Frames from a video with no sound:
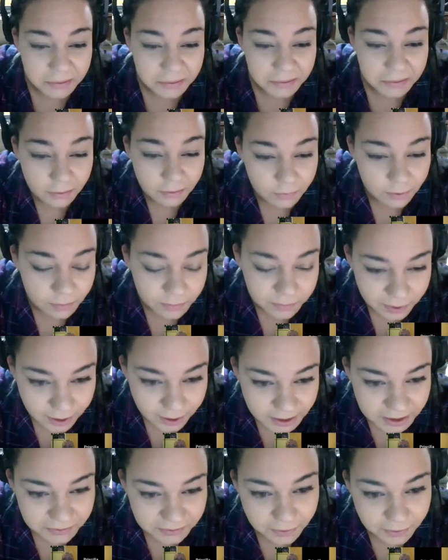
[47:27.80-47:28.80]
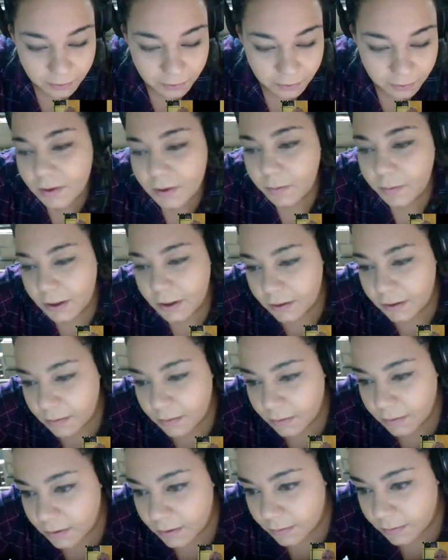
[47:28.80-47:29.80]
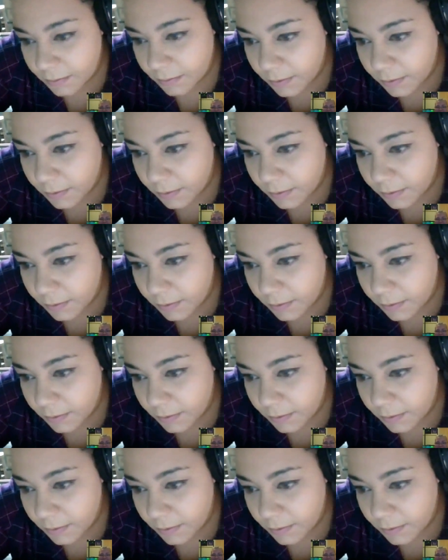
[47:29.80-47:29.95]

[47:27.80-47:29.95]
rid of them because I feel responsible.